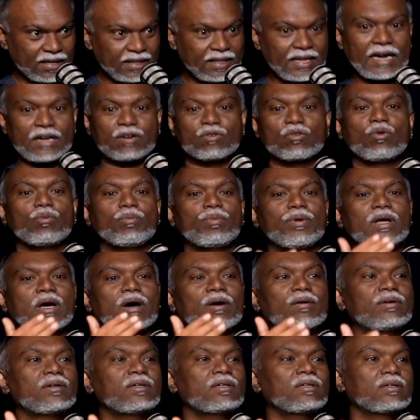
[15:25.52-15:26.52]
that will be
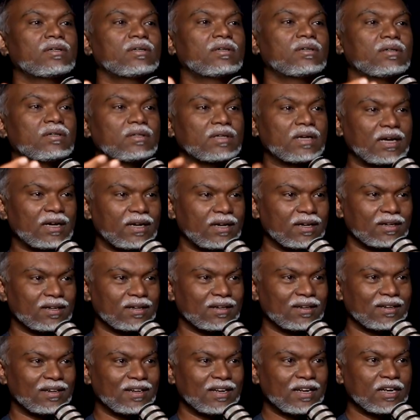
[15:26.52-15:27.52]
our reality.
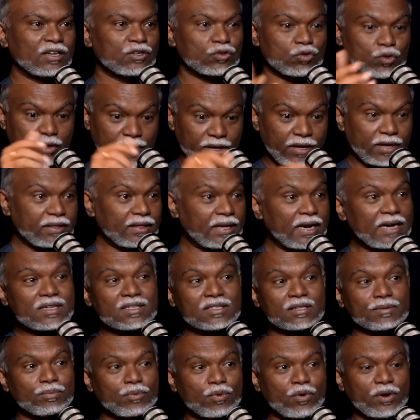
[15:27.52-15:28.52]
So that's
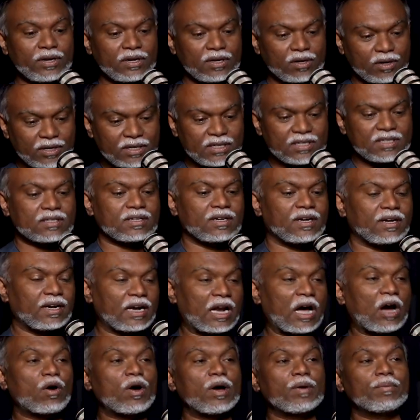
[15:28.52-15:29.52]
the point to understand.
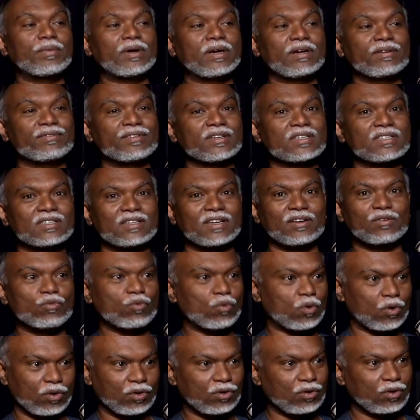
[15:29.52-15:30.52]
Now I'm manifesting
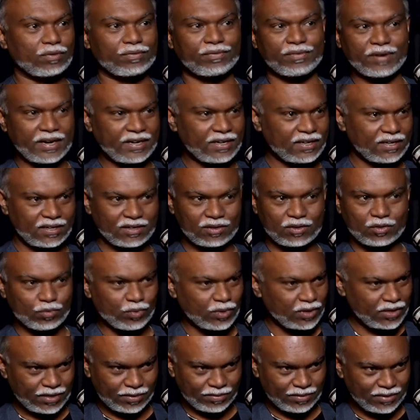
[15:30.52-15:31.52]
war or fighting or
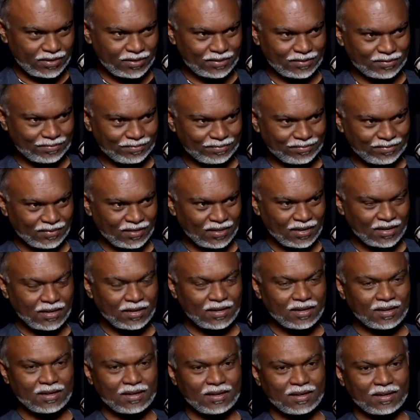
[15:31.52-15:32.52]
whatever.
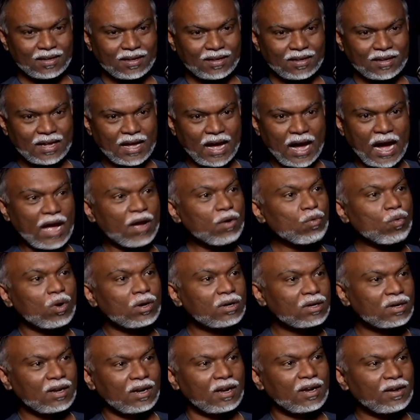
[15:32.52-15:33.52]
I
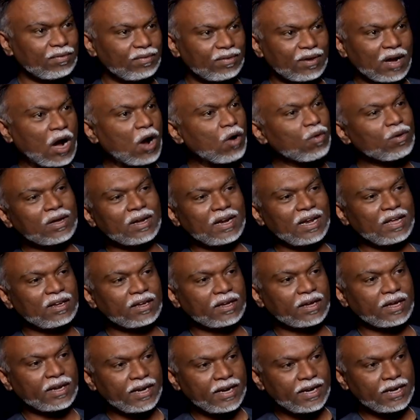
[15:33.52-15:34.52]
want love. How can I
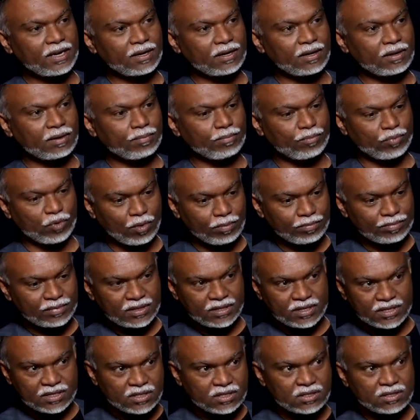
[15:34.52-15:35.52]
create from
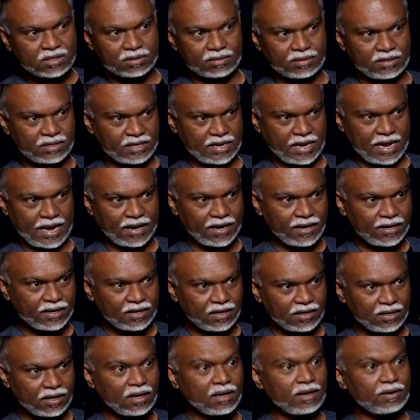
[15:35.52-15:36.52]
this reality
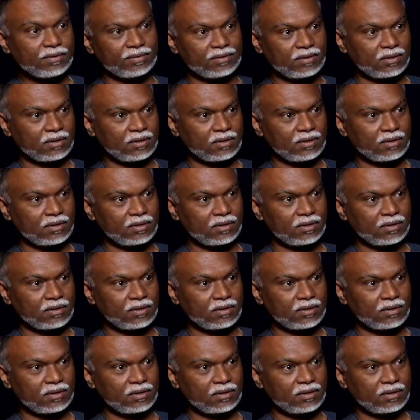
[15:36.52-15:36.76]
love?